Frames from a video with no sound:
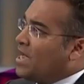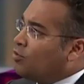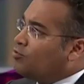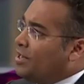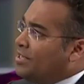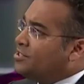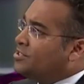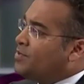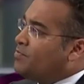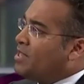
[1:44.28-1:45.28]
outrage is
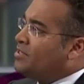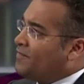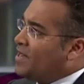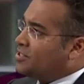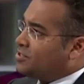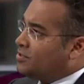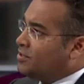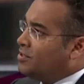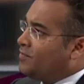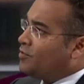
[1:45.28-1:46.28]
a bit manufactured
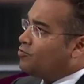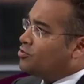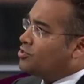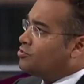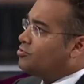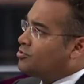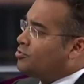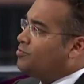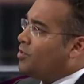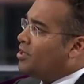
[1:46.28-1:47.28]
for the Rochester and
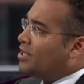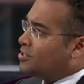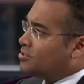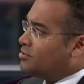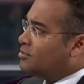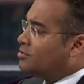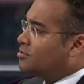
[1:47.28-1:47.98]
Stroud by-election.